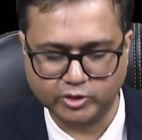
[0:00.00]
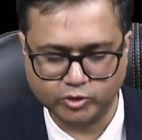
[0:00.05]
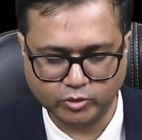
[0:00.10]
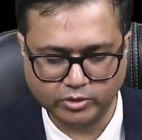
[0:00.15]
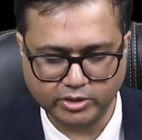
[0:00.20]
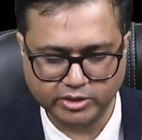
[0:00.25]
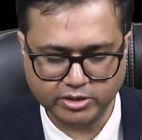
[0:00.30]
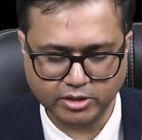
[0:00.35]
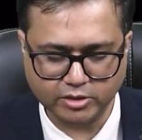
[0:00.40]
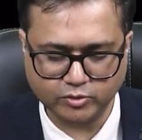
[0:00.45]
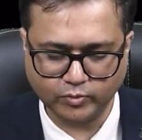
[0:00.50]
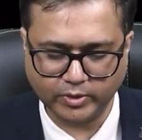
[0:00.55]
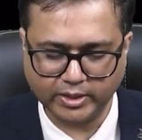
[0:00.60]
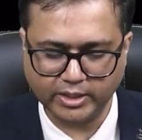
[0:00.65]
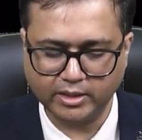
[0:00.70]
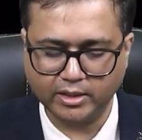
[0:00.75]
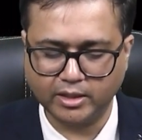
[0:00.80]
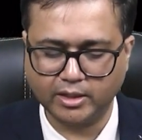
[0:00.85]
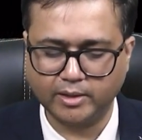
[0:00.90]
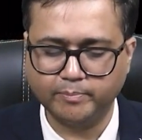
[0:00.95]
So this is
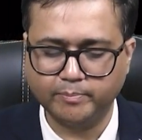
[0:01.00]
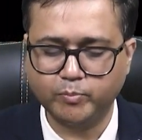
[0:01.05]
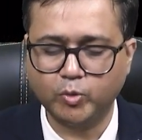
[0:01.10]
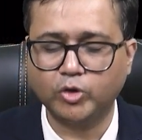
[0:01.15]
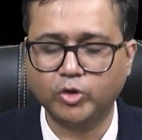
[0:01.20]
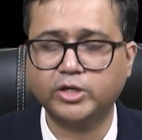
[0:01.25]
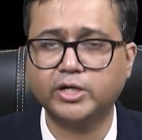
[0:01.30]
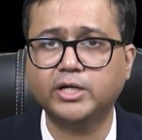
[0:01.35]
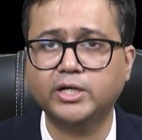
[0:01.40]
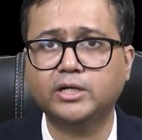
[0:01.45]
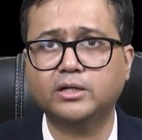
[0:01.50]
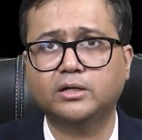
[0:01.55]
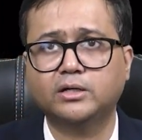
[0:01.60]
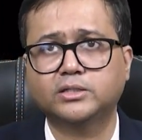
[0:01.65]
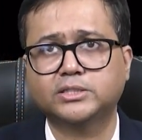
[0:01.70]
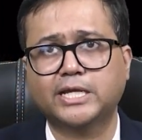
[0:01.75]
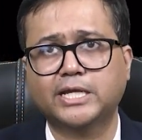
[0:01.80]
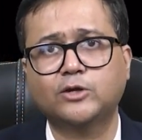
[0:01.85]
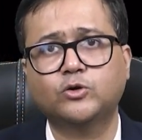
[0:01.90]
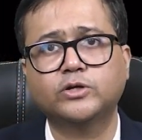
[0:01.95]
one important
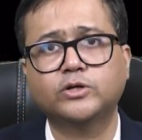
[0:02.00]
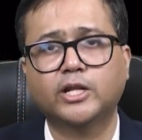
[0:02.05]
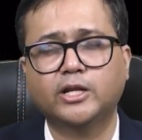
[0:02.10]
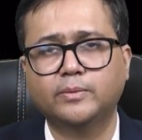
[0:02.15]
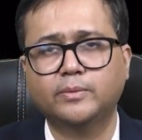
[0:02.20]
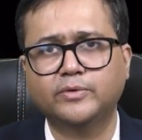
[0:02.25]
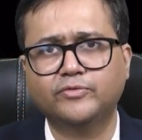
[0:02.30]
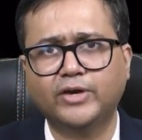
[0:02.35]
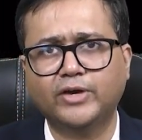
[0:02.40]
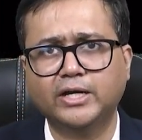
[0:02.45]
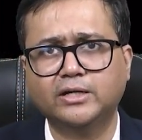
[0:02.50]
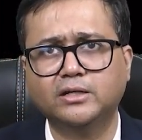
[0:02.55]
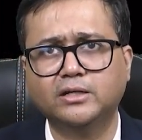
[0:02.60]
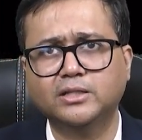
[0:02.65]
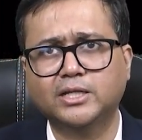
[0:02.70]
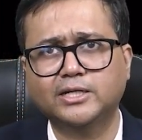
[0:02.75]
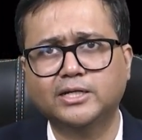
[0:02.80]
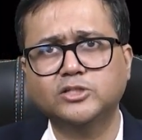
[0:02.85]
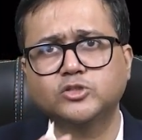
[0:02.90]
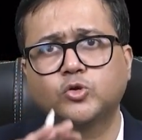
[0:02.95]
psychodynamic factor
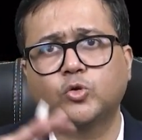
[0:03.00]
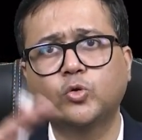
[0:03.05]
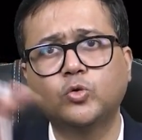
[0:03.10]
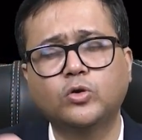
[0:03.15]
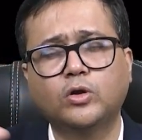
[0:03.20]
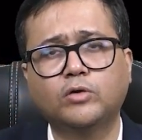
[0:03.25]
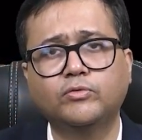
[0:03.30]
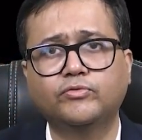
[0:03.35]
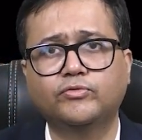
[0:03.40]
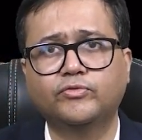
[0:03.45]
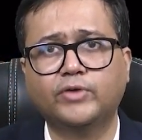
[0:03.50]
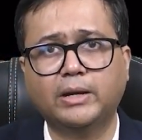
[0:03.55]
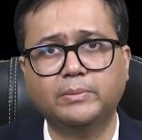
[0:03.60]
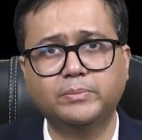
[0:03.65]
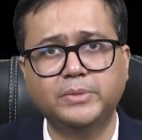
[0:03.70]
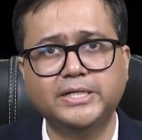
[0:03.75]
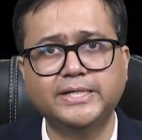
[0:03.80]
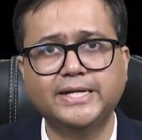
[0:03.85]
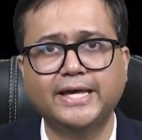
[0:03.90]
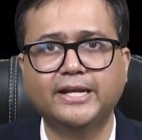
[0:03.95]
that is role of
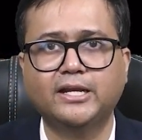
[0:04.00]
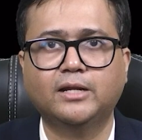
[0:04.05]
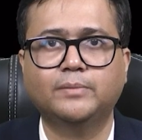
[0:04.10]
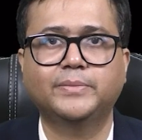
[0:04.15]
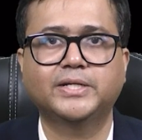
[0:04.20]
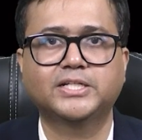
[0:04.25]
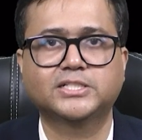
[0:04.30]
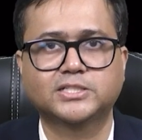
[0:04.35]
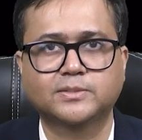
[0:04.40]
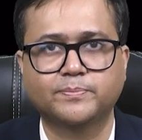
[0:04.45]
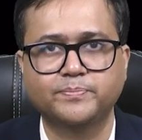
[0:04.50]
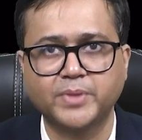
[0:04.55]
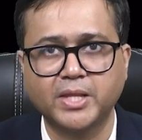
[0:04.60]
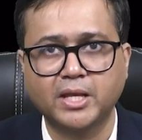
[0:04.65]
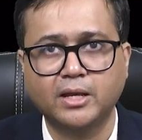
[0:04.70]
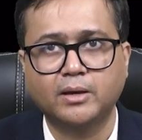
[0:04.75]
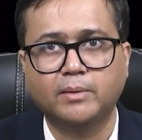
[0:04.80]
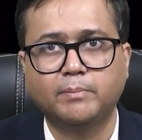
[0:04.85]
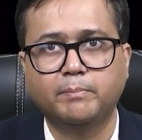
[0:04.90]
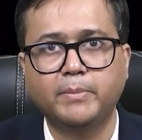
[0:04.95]
family dynamics
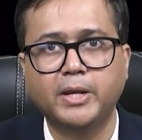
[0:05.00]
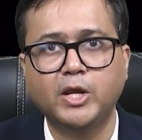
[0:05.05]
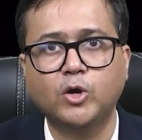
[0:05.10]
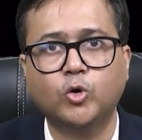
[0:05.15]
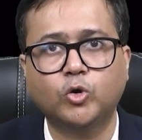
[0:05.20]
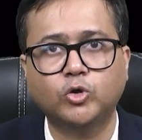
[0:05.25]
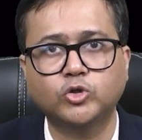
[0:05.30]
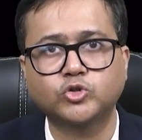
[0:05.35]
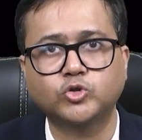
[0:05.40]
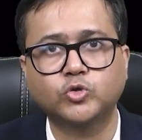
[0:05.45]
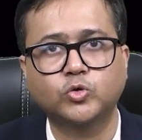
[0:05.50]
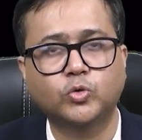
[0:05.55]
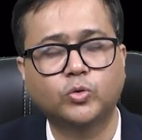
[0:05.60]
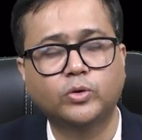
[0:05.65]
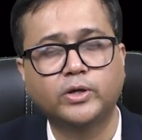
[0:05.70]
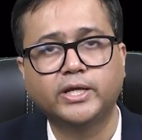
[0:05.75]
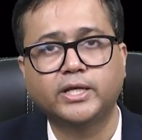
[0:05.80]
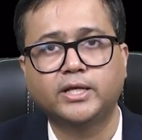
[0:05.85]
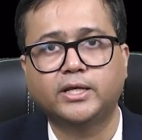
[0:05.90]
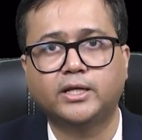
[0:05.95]
may also
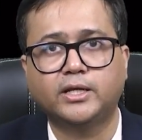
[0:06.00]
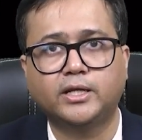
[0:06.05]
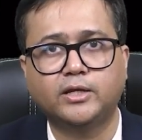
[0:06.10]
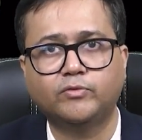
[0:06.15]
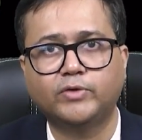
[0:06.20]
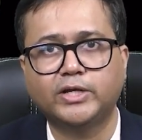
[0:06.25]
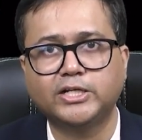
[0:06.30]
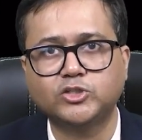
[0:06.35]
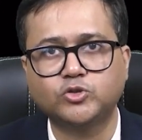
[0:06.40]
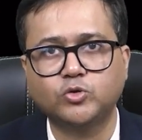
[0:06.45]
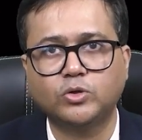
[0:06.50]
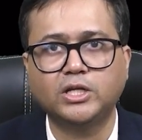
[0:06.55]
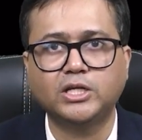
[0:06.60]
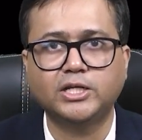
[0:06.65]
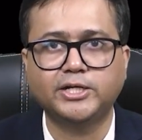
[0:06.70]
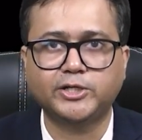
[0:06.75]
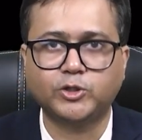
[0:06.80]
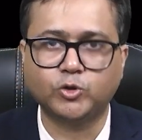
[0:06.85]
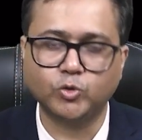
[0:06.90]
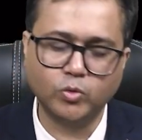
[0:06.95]
eventually
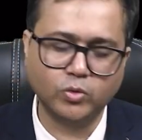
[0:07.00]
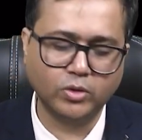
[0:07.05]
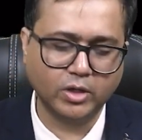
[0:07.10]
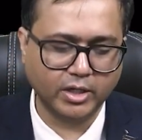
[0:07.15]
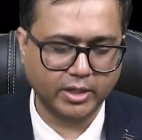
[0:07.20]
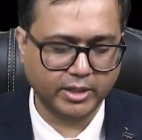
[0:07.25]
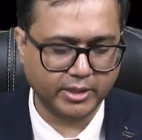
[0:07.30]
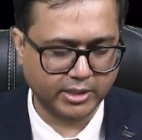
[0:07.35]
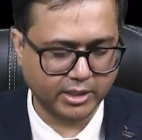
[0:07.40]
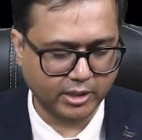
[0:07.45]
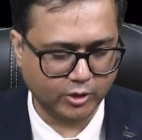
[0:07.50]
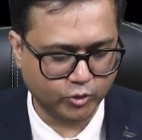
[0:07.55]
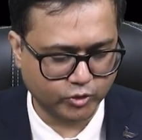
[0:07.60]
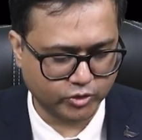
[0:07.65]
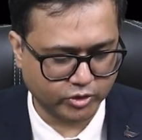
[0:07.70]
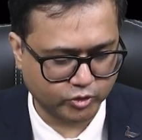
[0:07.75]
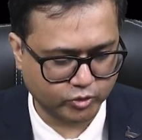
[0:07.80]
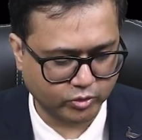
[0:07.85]
lead to delusion.